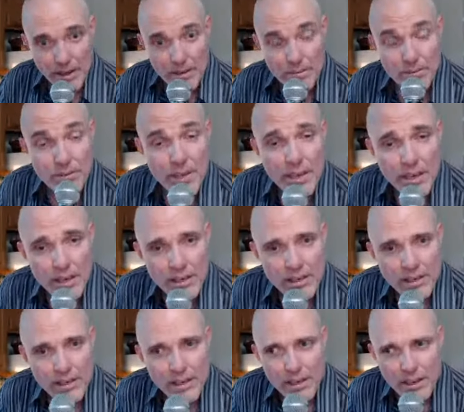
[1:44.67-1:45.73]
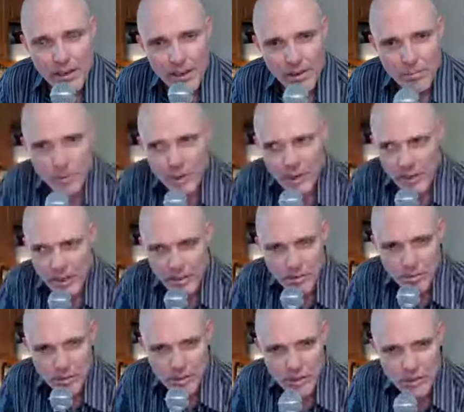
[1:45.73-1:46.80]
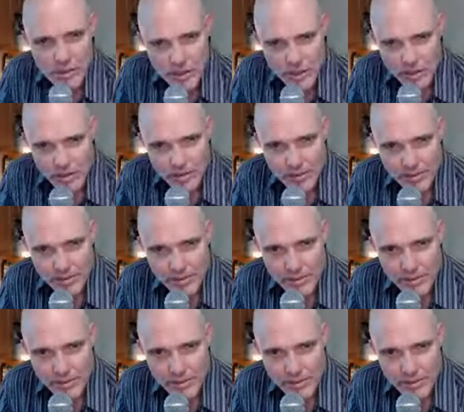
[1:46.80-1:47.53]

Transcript: Then I'm going to introduce you